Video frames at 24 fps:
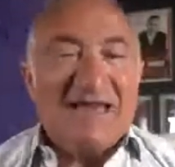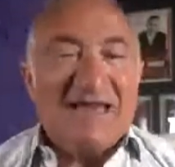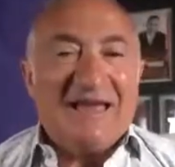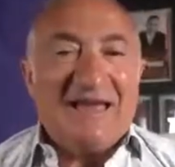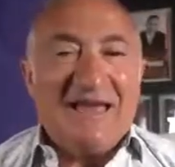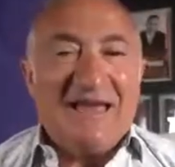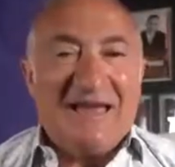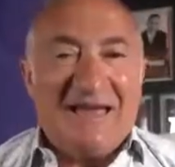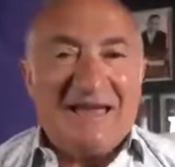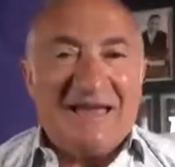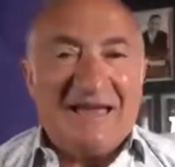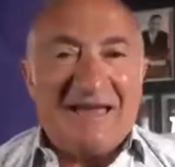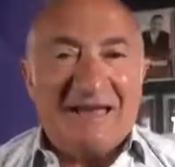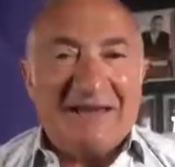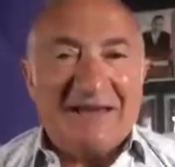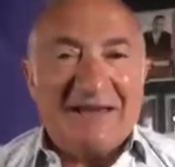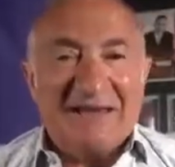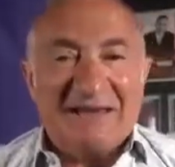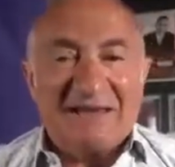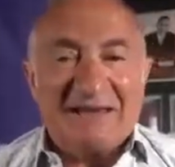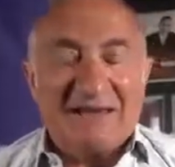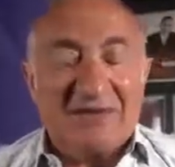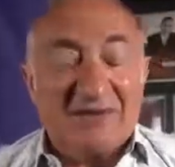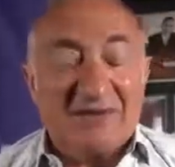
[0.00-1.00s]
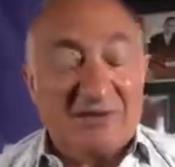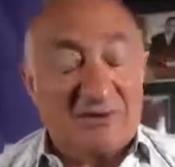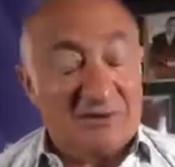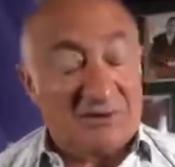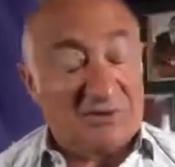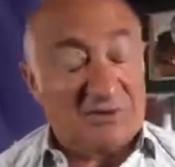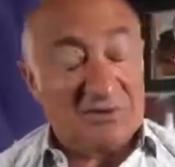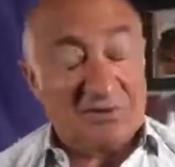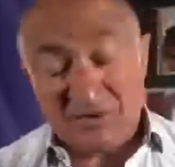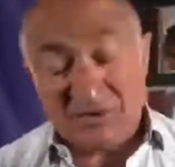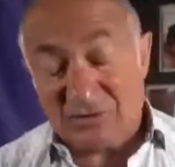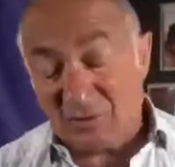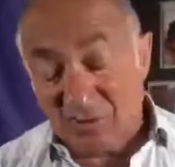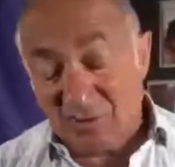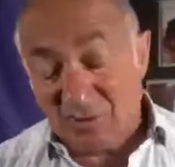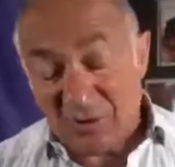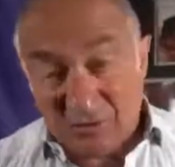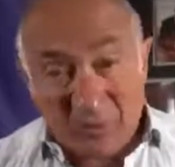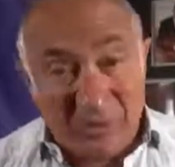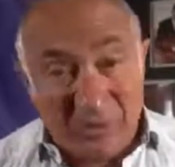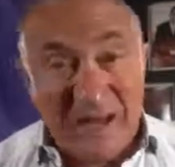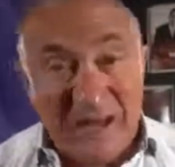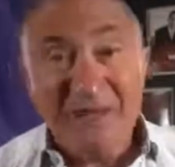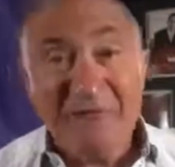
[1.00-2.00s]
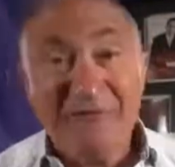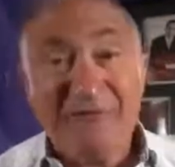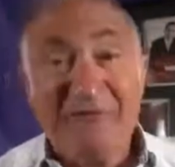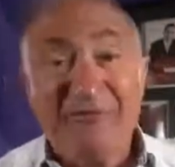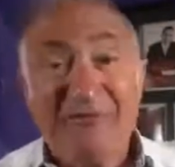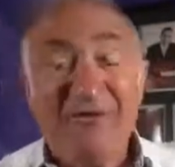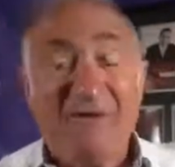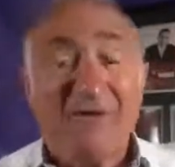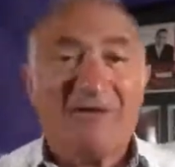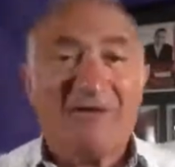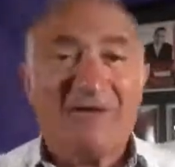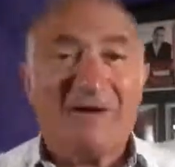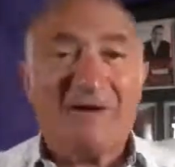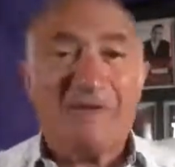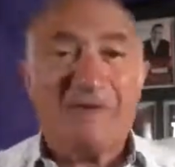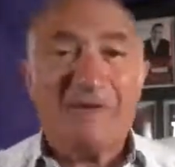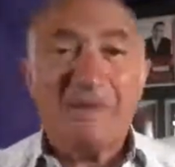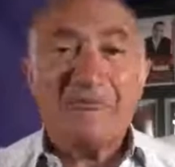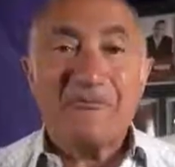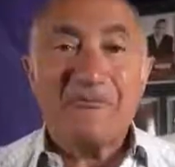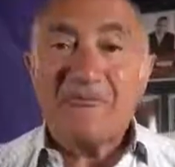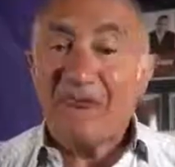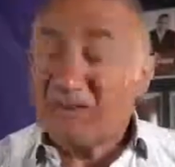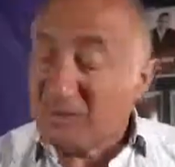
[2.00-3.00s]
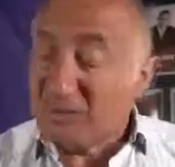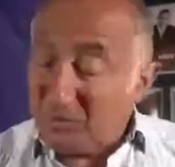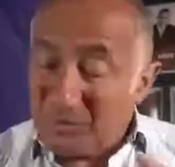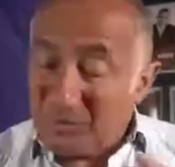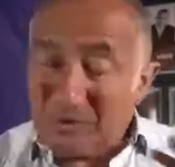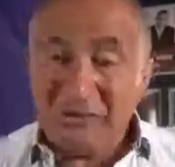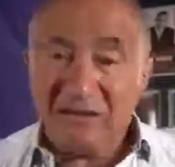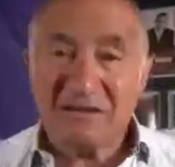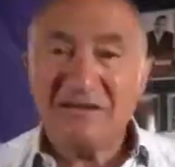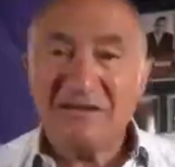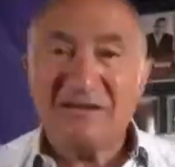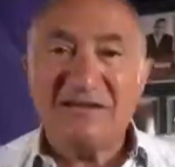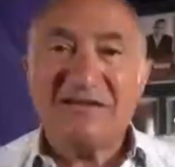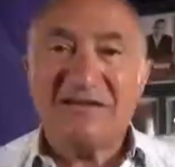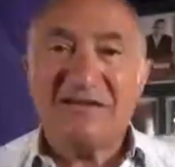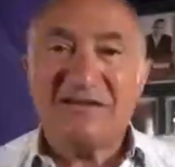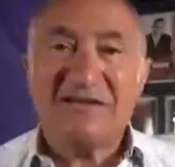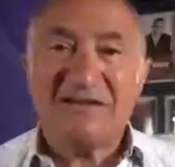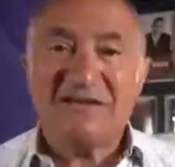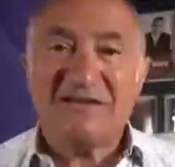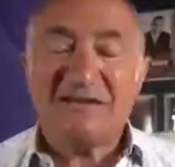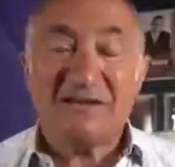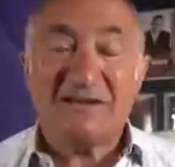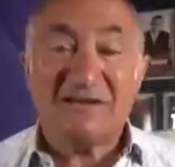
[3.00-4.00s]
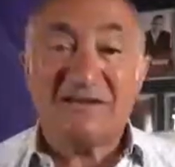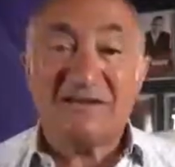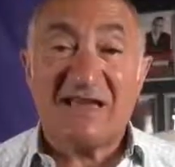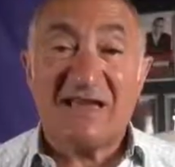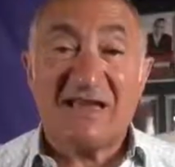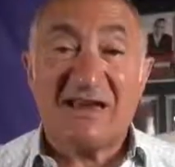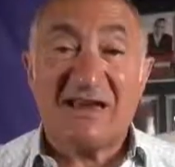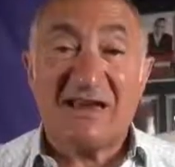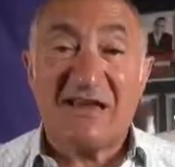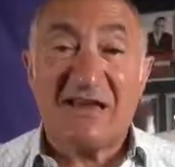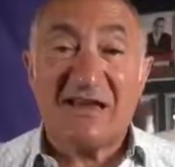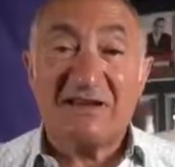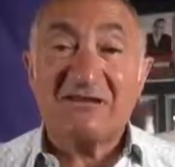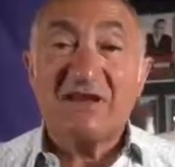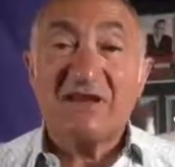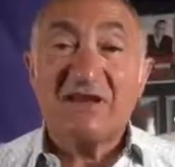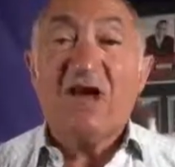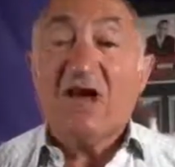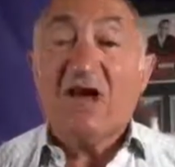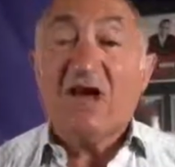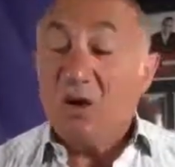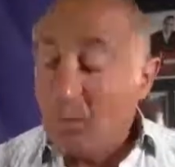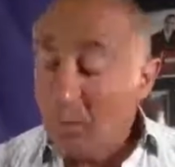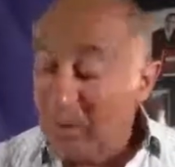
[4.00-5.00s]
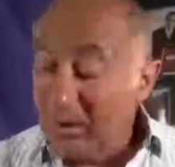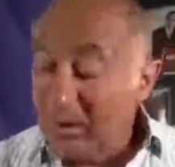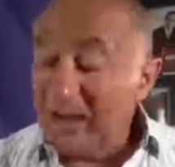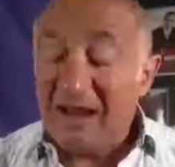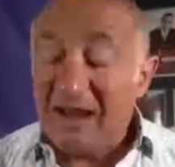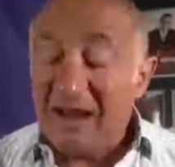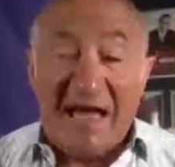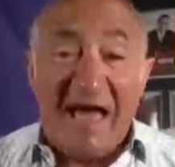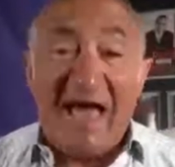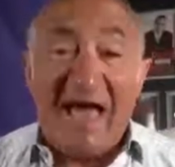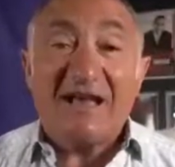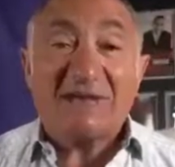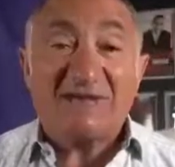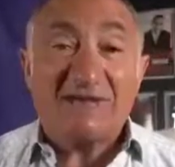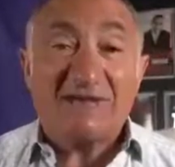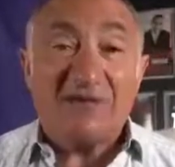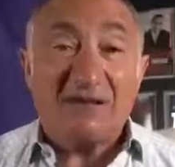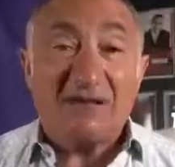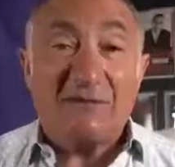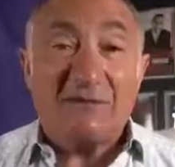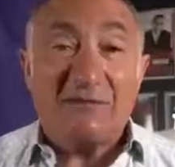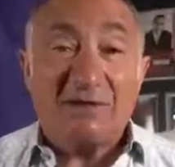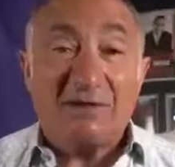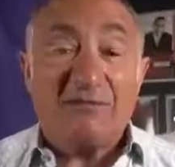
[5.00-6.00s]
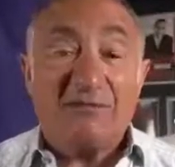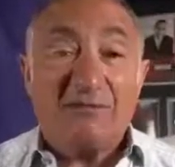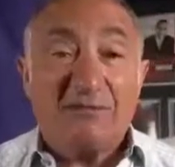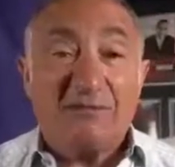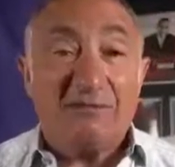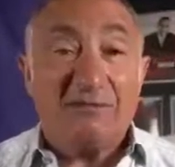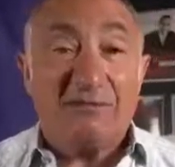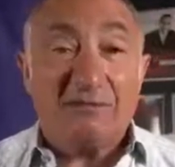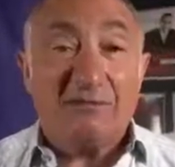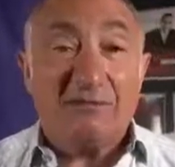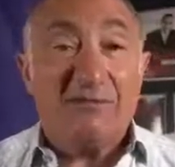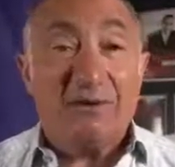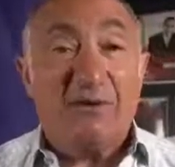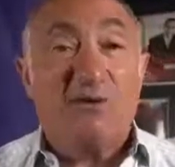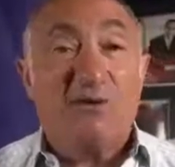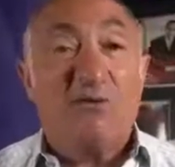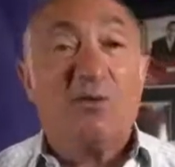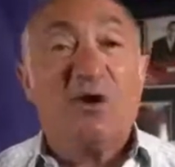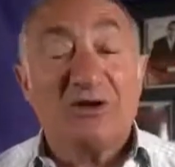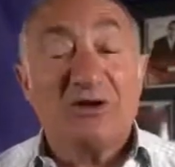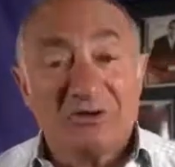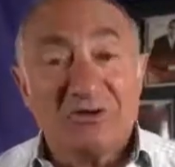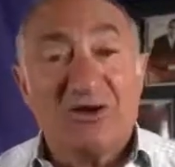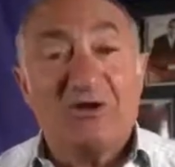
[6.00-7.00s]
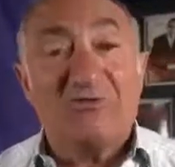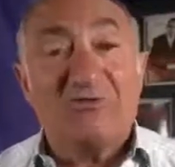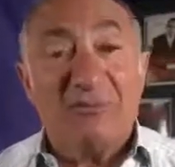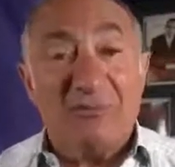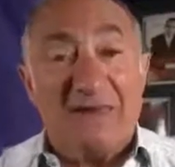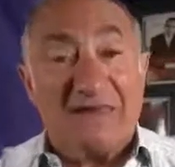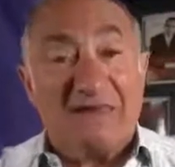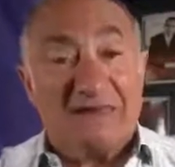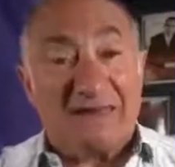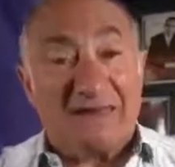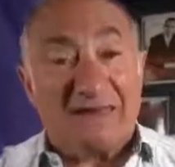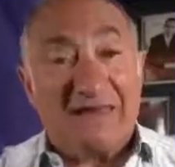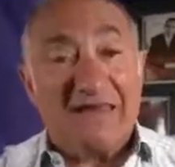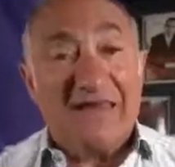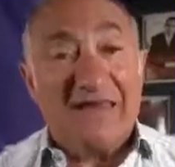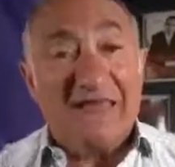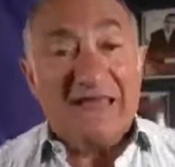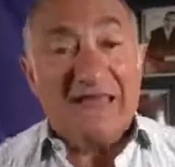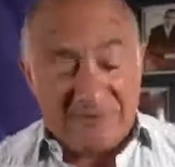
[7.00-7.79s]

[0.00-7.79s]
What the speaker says: And because if we don't filter, especially in this day and age, we're going to actually be worse off mentally.